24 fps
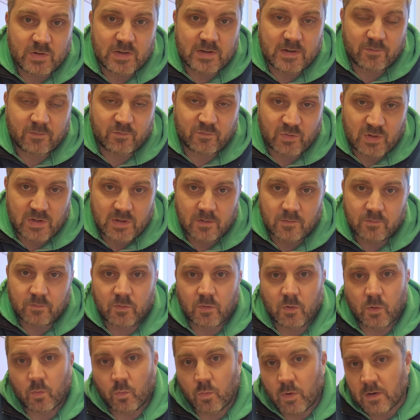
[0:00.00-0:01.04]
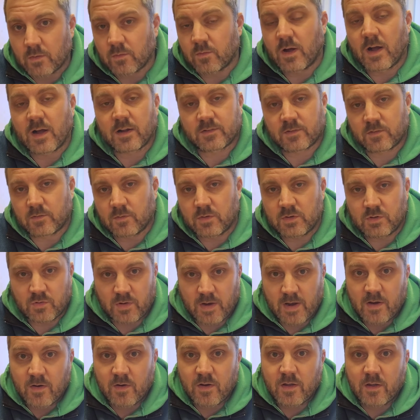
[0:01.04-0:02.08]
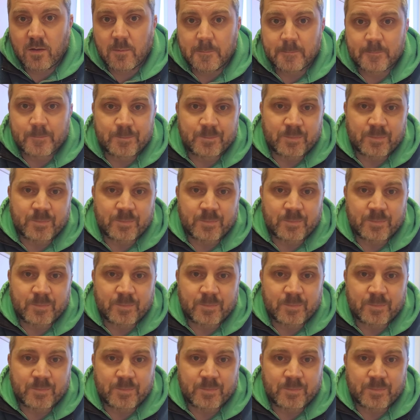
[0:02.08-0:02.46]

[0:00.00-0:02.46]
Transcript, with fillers: get a feel for what rocks are in your area,